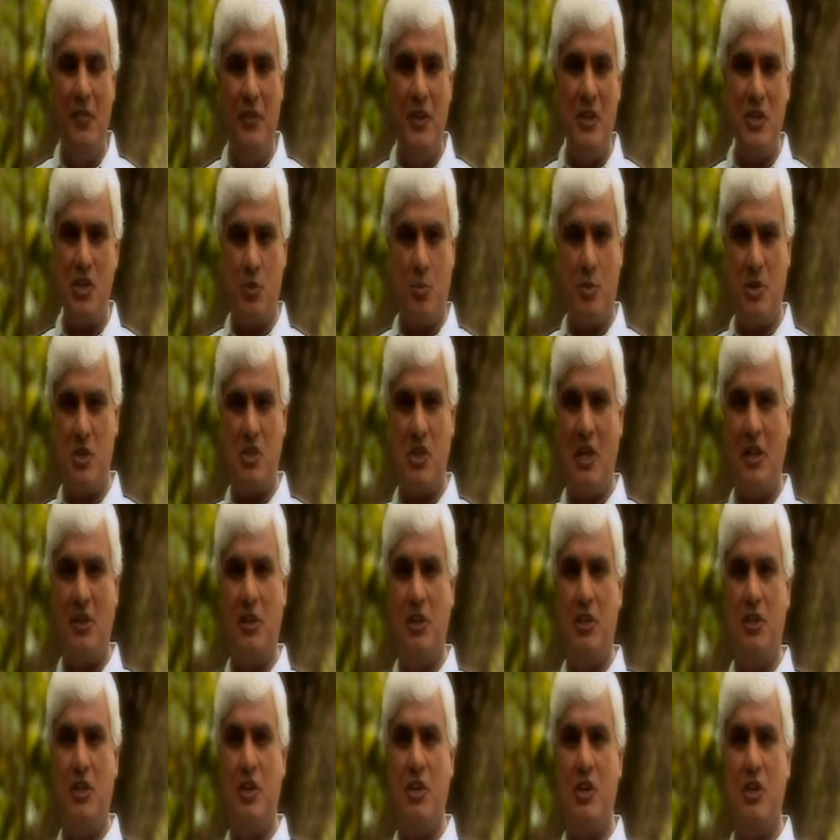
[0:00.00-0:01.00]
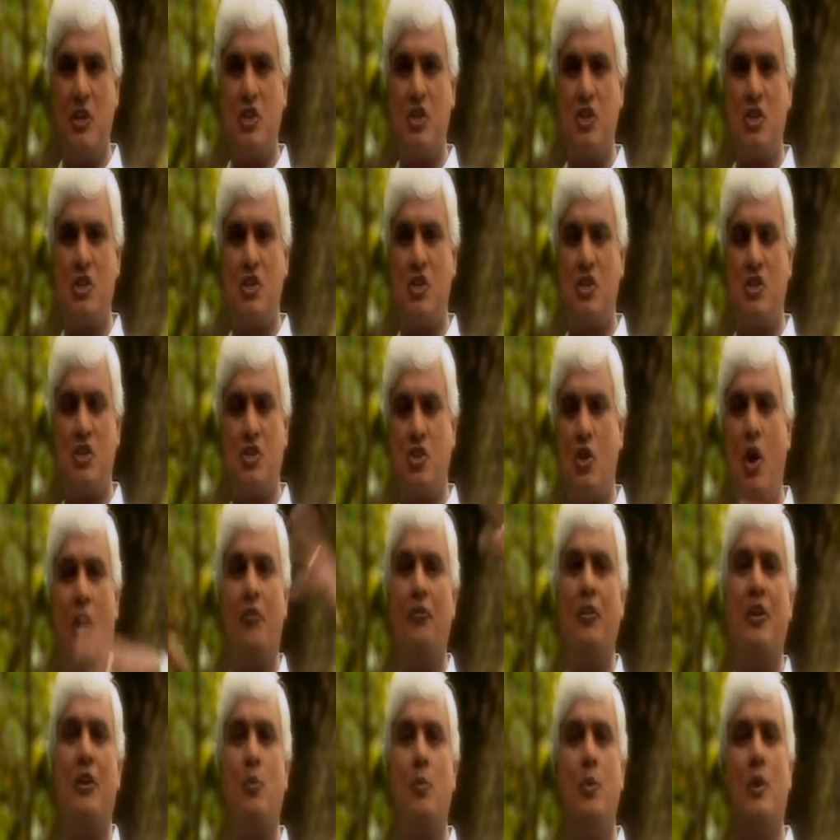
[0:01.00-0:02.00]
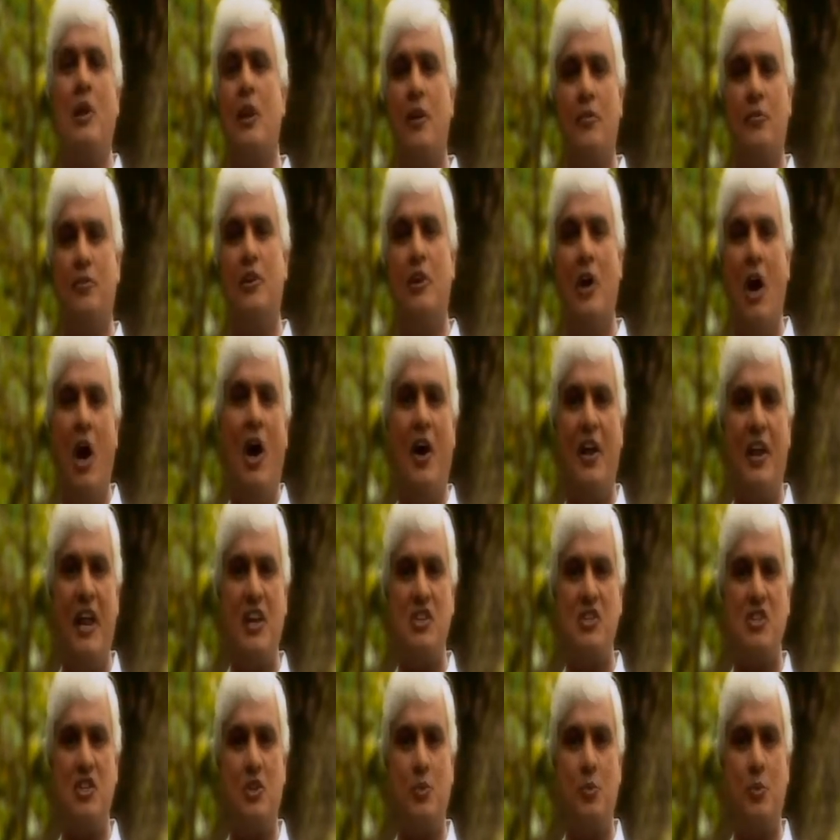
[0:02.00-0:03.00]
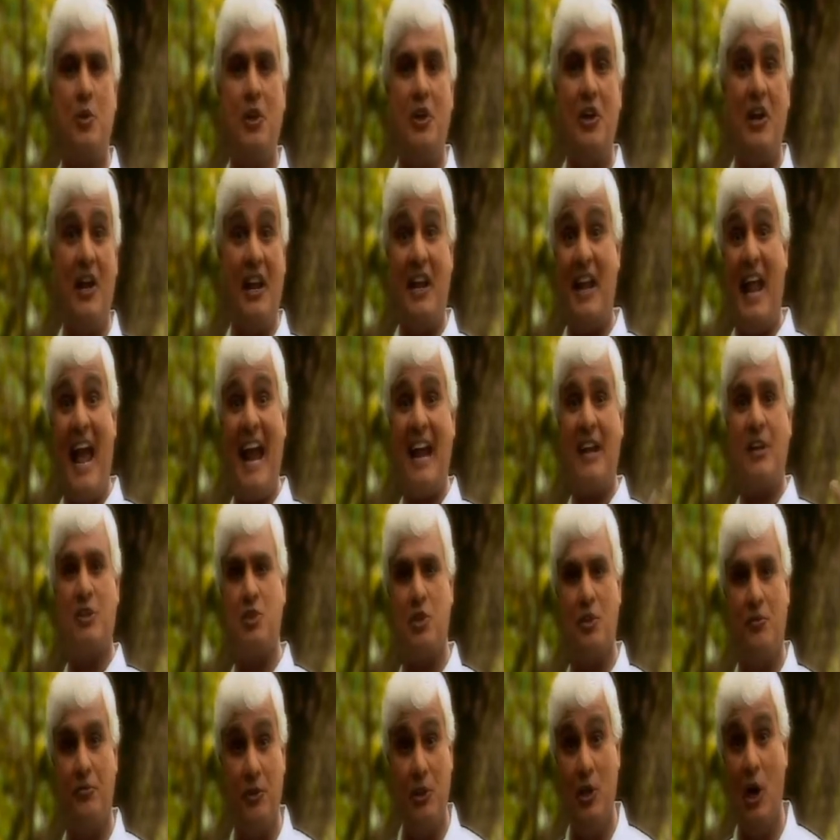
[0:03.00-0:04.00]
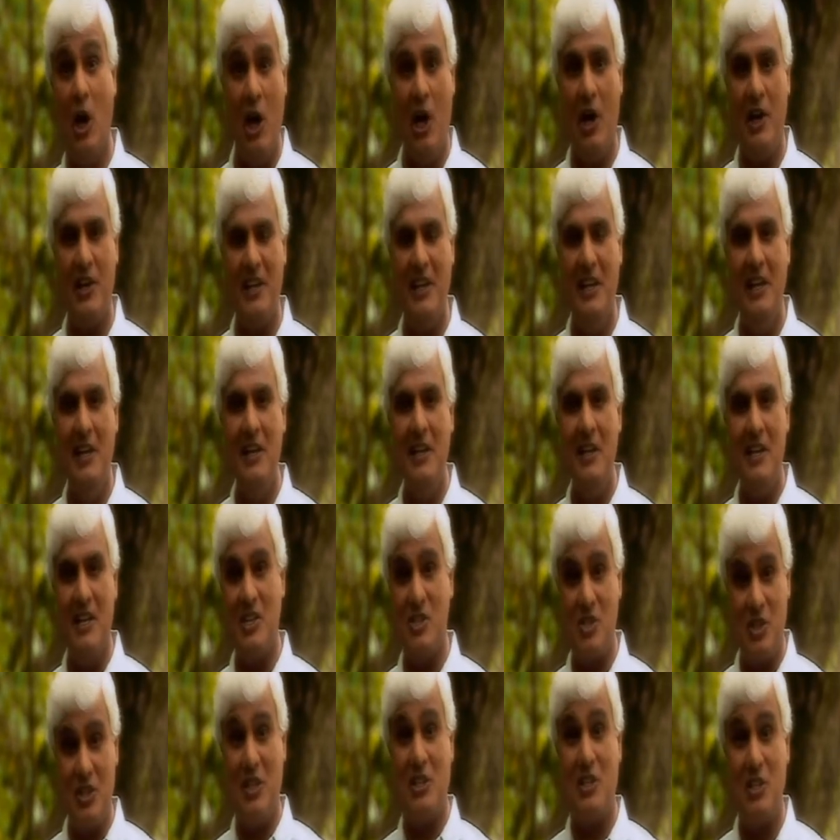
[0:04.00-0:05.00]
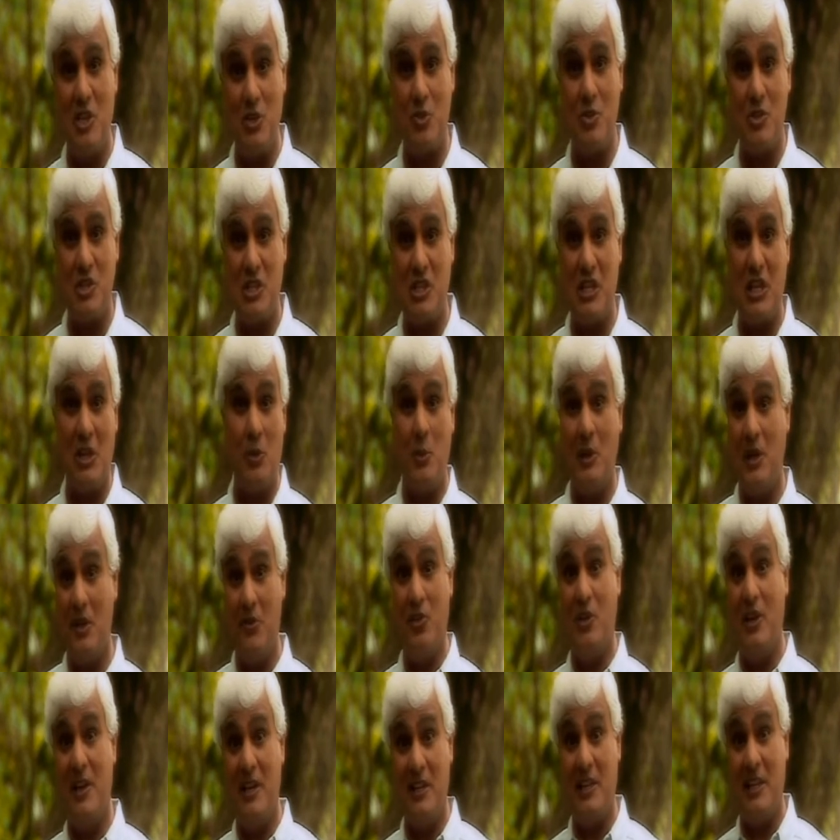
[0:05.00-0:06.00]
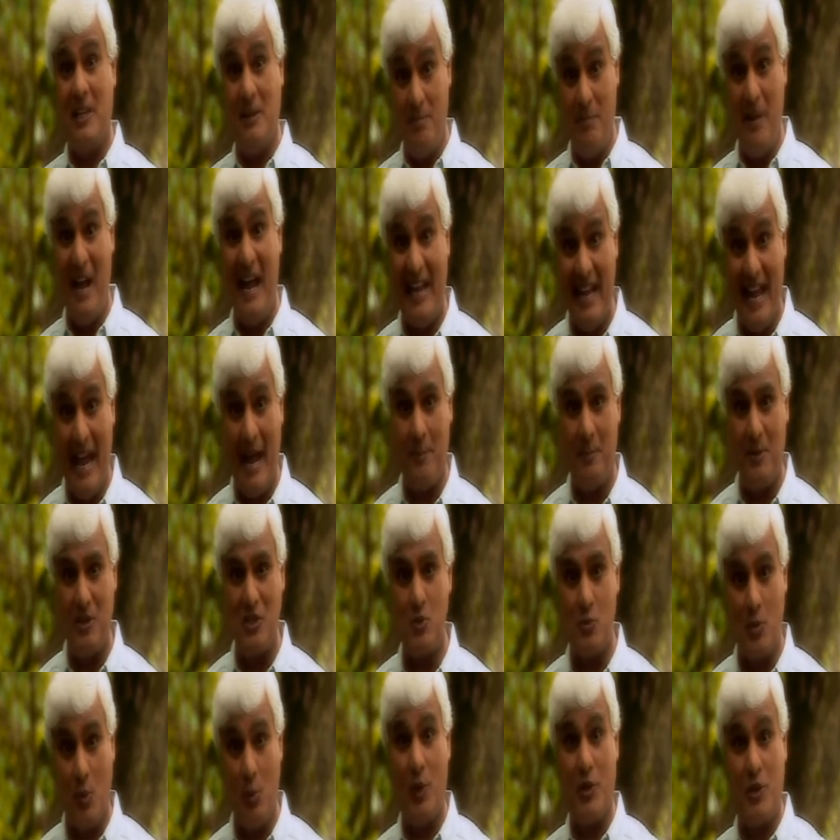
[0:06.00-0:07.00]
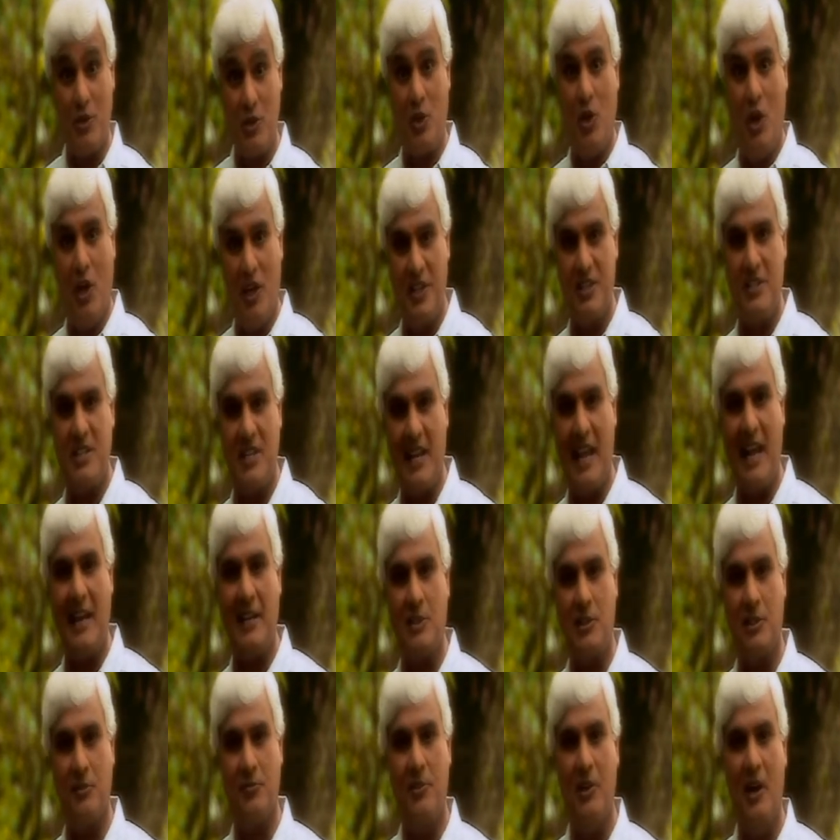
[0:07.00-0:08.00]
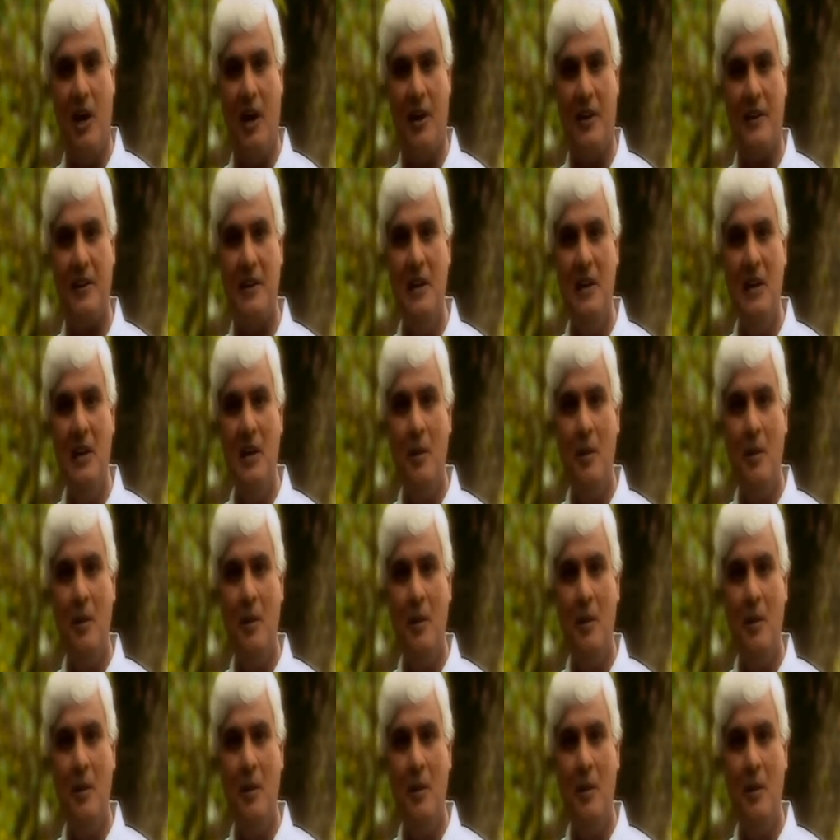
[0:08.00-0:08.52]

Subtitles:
This was under the sovereign will of God, as it were, an act of God. Isn't it interesting, whenever anything bad happens, we want to call it an act of God.